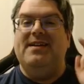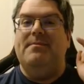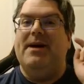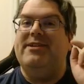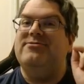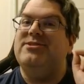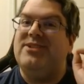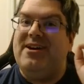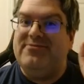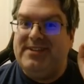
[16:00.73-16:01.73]

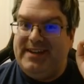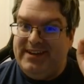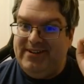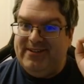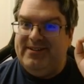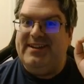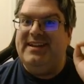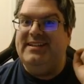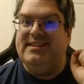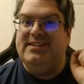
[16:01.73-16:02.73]
Microsoft here
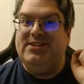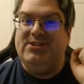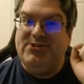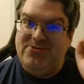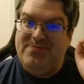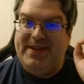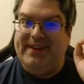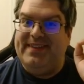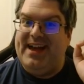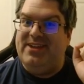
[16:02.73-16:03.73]
is
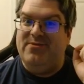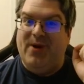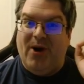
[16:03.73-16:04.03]
assuming that you